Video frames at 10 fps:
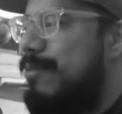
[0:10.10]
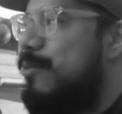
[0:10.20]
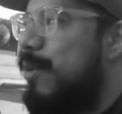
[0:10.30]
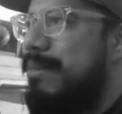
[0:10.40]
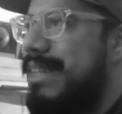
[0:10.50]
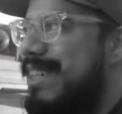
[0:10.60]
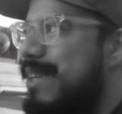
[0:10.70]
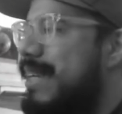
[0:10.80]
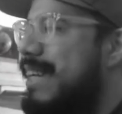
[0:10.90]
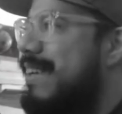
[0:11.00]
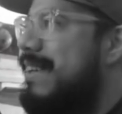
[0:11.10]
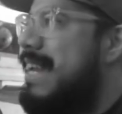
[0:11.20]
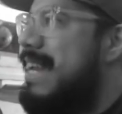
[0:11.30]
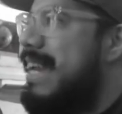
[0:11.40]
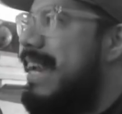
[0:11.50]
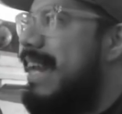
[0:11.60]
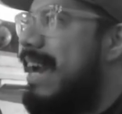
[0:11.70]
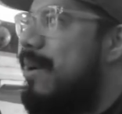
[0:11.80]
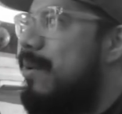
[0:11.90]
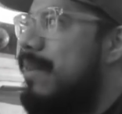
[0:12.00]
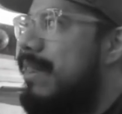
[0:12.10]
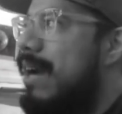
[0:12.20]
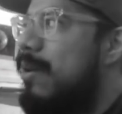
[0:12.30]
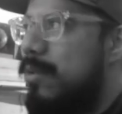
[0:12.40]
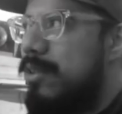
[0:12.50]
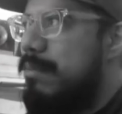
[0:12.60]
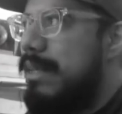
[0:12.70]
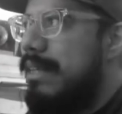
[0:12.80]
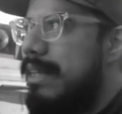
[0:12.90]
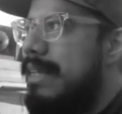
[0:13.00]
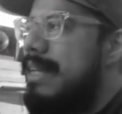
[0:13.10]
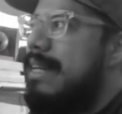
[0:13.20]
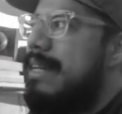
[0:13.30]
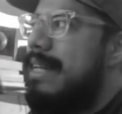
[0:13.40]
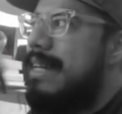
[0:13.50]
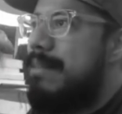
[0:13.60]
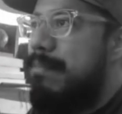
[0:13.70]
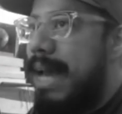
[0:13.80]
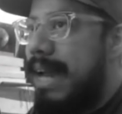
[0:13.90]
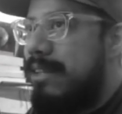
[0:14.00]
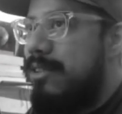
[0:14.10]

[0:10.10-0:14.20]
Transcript: formula going on, and how that ultimately connects back